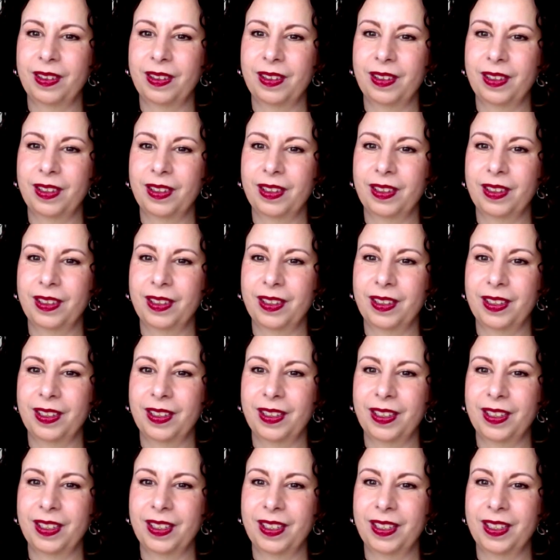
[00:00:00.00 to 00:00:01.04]

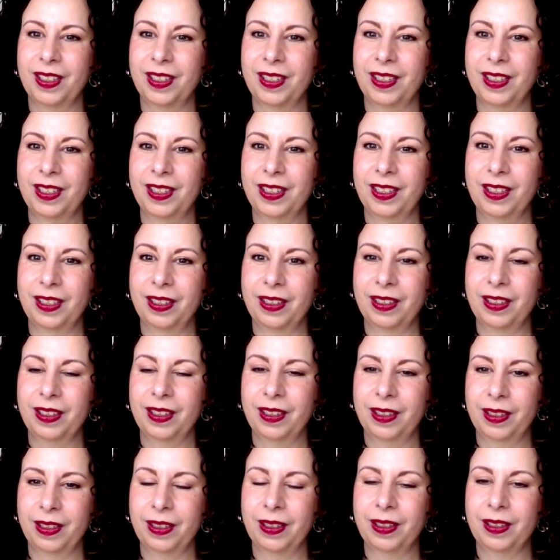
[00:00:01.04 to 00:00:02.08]

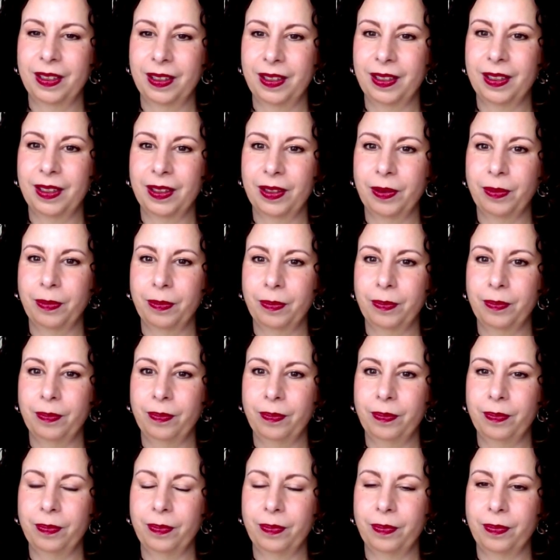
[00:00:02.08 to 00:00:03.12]

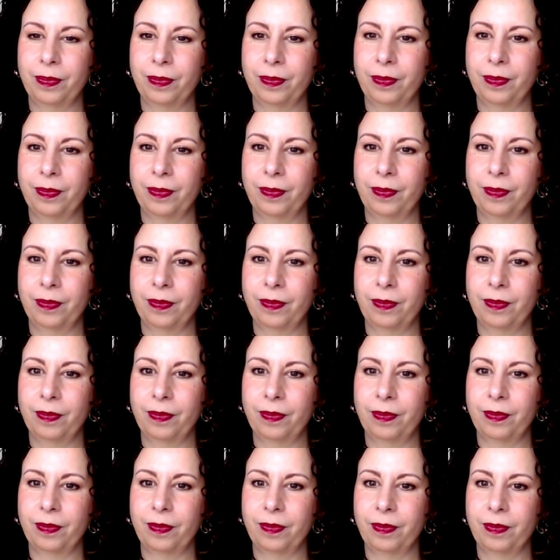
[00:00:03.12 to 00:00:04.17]

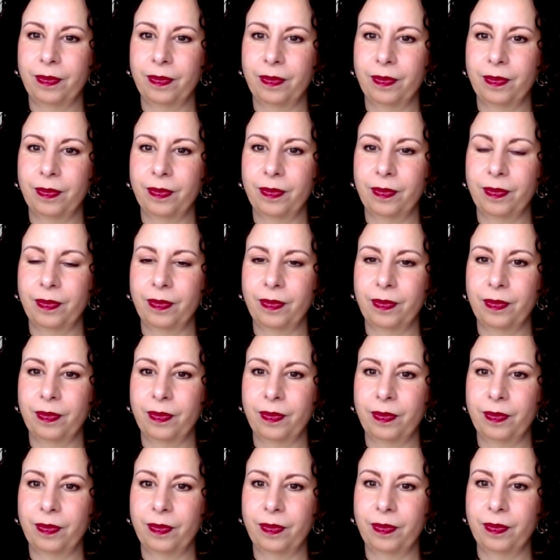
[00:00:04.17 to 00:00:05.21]

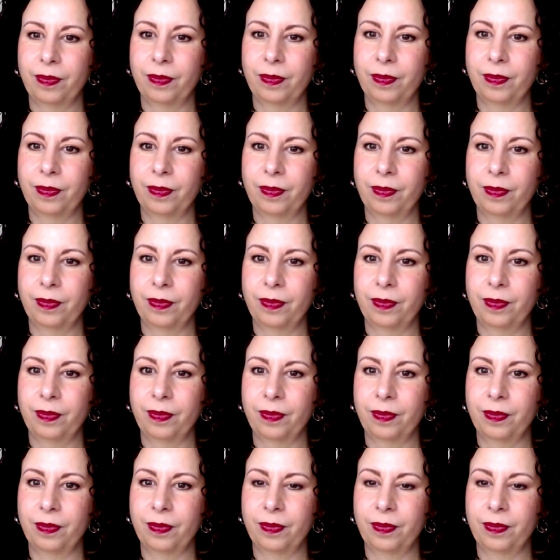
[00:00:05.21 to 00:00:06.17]
No words are spoken by the person on screen.